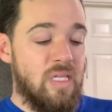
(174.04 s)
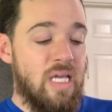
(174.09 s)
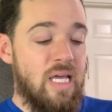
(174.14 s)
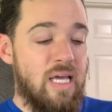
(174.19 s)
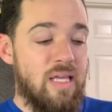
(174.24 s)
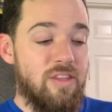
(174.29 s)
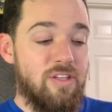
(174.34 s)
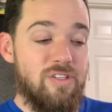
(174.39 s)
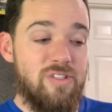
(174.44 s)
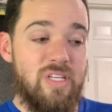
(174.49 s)

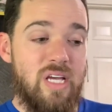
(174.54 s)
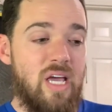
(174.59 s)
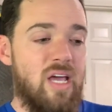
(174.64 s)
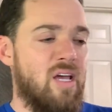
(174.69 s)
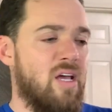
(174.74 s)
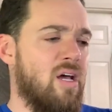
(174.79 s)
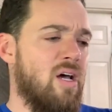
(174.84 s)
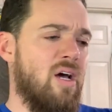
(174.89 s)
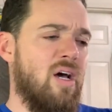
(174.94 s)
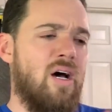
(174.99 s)
And they'll
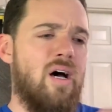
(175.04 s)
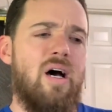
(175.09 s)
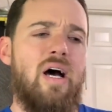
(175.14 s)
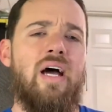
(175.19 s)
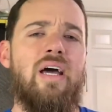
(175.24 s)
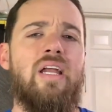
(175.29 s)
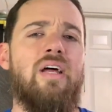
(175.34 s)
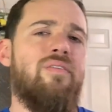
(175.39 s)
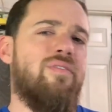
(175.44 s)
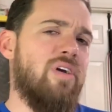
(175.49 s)
say,
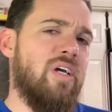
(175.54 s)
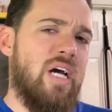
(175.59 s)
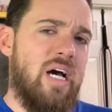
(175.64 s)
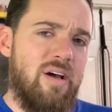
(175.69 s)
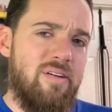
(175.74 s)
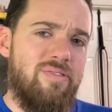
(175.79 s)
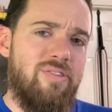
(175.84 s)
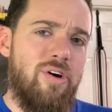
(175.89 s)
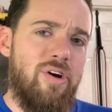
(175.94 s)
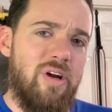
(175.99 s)
I never
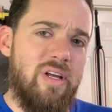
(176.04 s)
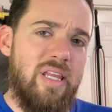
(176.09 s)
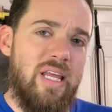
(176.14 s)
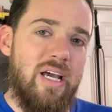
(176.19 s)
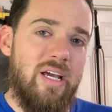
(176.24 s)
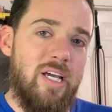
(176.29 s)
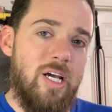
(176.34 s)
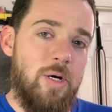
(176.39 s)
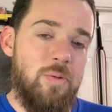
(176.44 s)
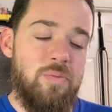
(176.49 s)
got far in
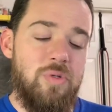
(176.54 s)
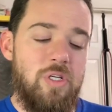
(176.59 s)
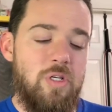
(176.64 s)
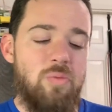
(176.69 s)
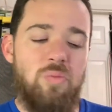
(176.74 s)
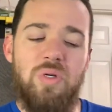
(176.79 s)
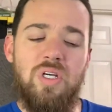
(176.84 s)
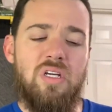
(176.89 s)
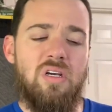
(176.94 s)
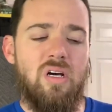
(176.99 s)
that
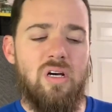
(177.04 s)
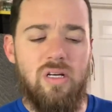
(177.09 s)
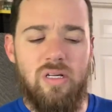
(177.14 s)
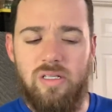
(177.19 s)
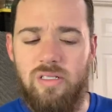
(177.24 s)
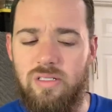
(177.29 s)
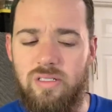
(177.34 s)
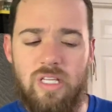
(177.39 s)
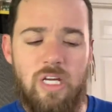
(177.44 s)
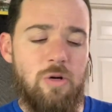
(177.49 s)
company
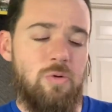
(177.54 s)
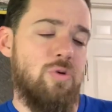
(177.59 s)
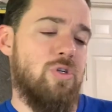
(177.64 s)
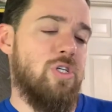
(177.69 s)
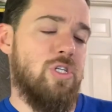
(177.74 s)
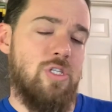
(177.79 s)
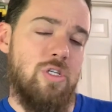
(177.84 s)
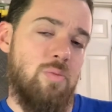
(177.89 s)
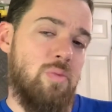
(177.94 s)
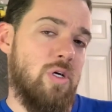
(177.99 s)
because they were
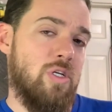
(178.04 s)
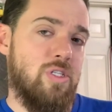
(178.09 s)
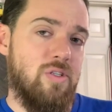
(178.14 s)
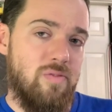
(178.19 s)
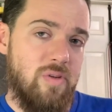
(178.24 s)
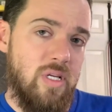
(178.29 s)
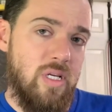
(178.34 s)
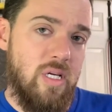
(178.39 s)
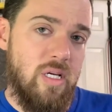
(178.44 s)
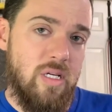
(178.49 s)
just a bunch
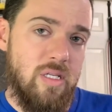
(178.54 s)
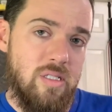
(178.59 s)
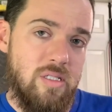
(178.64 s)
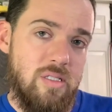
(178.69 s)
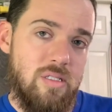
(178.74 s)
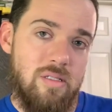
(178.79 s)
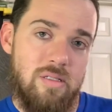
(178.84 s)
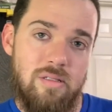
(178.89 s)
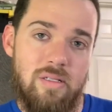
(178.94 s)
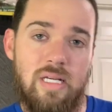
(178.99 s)
of
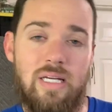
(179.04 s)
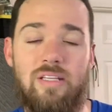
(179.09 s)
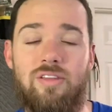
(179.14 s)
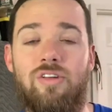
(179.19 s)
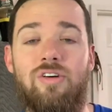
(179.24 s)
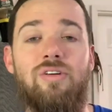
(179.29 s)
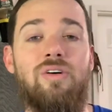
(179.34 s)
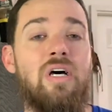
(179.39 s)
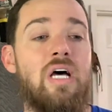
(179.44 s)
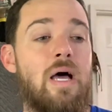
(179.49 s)
idiots.
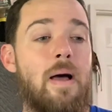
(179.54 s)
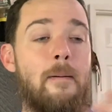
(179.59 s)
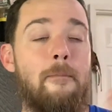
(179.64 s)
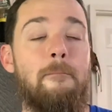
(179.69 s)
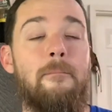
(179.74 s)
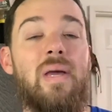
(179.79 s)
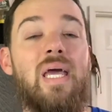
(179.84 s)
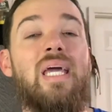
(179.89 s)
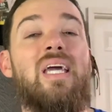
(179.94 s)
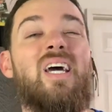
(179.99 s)
Like, they'll
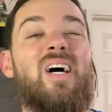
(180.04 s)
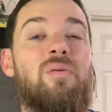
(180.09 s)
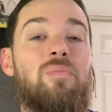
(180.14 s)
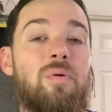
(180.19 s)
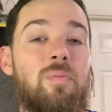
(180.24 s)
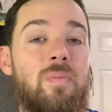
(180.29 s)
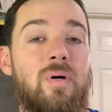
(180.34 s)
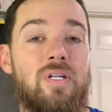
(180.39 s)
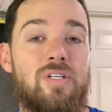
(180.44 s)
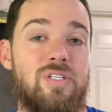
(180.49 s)
make
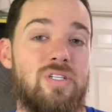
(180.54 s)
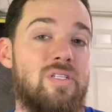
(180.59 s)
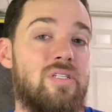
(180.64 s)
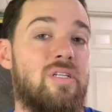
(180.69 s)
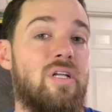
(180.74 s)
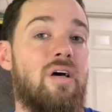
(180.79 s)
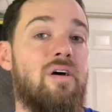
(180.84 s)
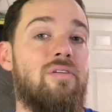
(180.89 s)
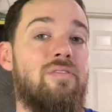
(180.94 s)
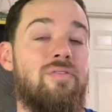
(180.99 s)
up a bunch of
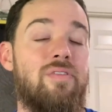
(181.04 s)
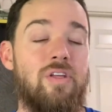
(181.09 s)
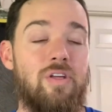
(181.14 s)
stuff.